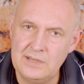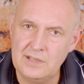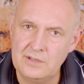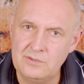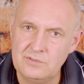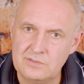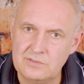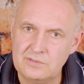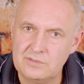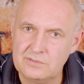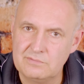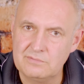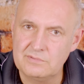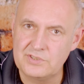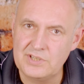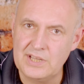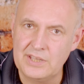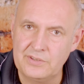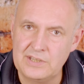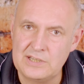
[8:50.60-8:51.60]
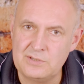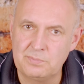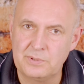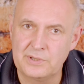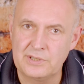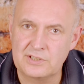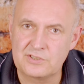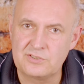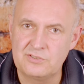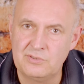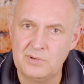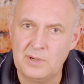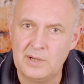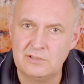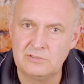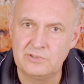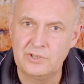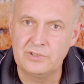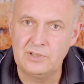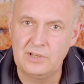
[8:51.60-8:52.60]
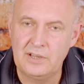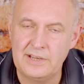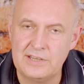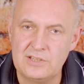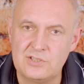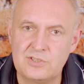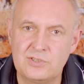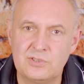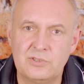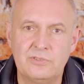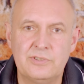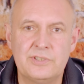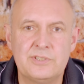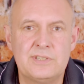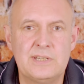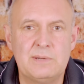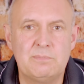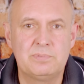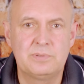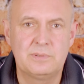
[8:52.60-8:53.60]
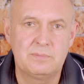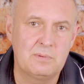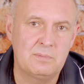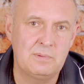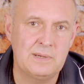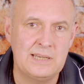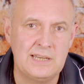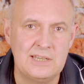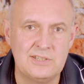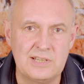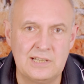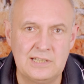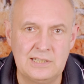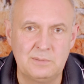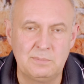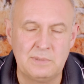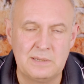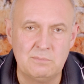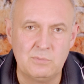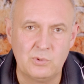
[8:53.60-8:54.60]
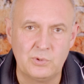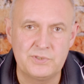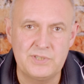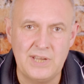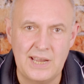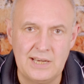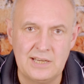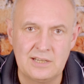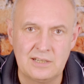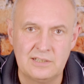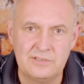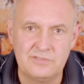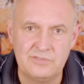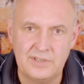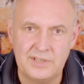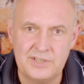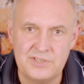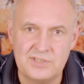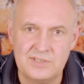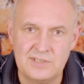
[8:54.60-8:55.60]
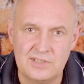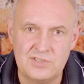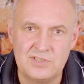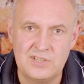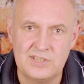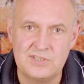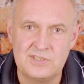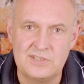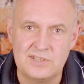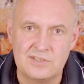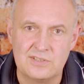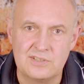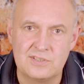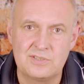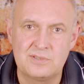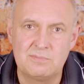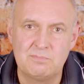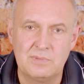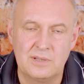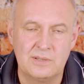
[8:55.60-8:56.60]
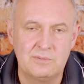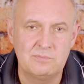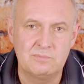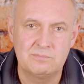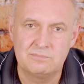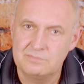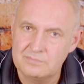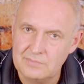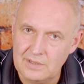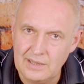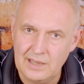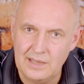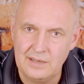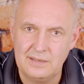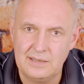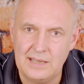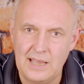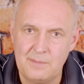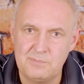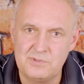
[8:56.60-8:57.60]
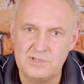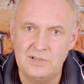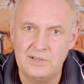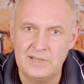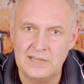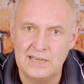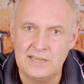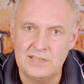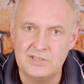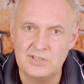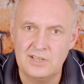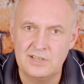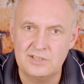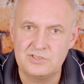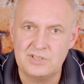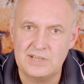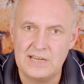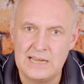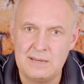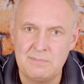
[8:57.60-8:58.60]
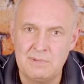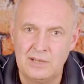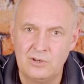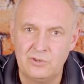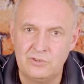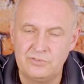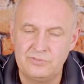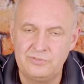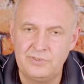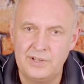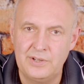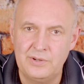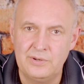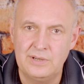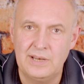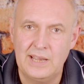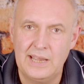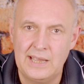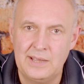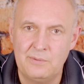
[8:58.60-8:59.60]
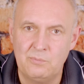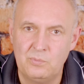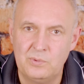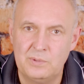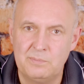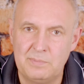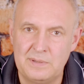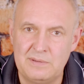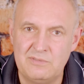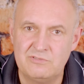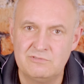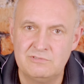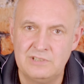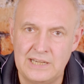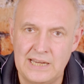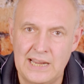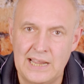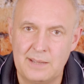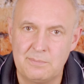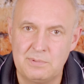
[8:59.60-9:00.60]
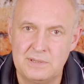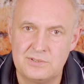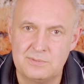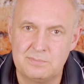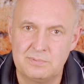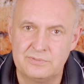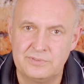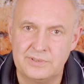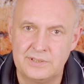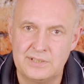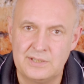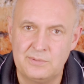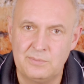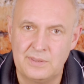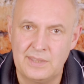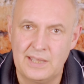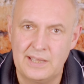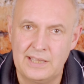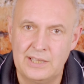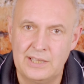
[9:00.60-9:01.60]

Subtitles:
don't sell these products through our online store as it probably needs a little bit more technical advice and assistance, but absolutely get in touch, email or phone, and we'll be really happy to provide you with that